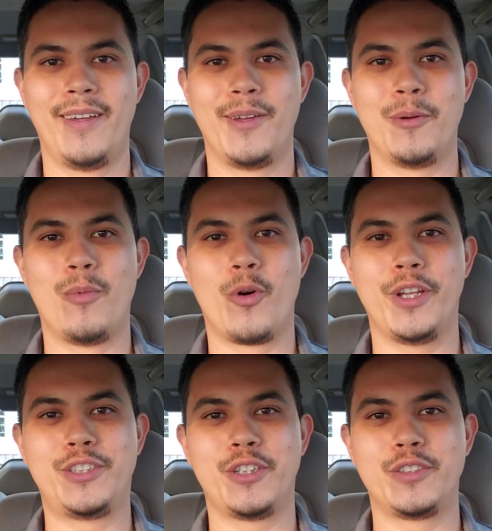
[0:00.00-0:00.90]
Good
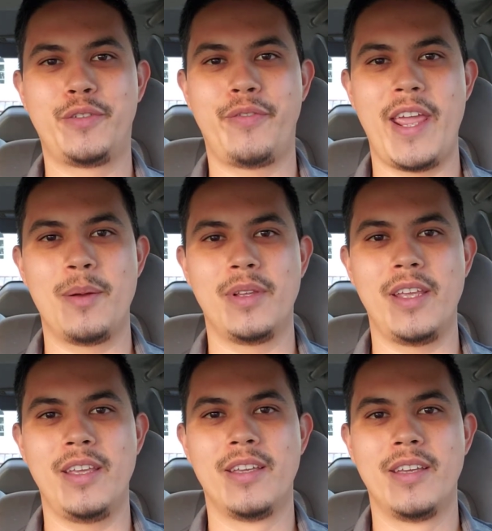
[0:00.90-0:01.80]
morning, church
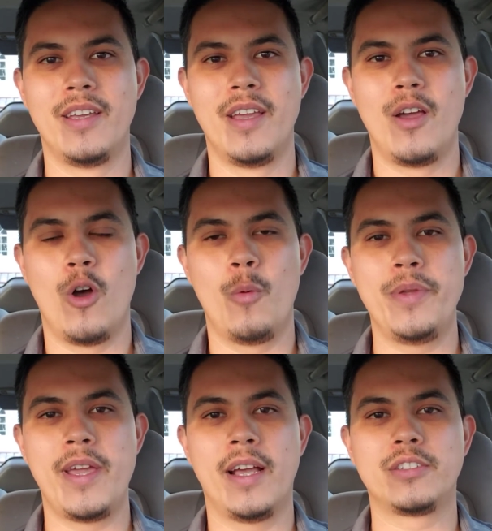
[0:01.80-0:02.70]
family. Hope
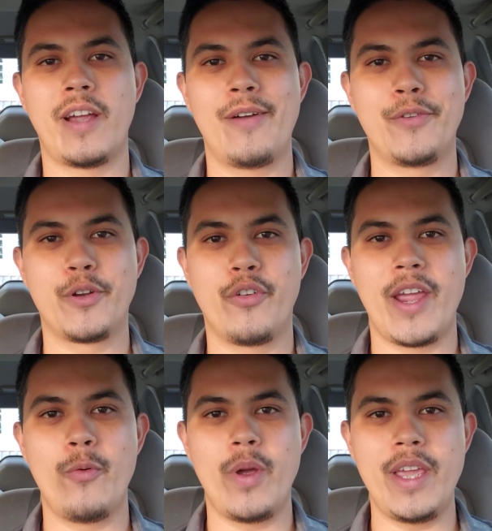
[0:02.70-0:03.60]
you guys are having a
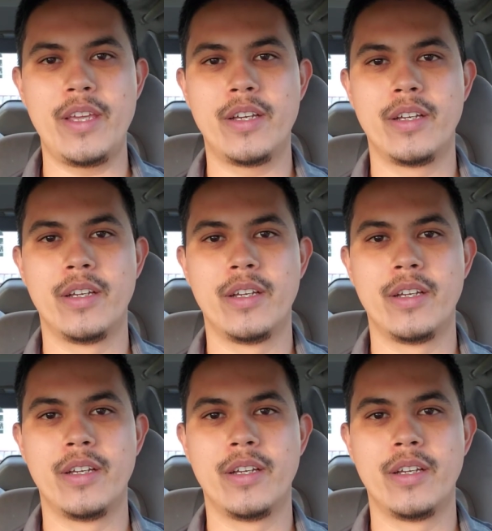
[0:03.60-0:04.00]
great week.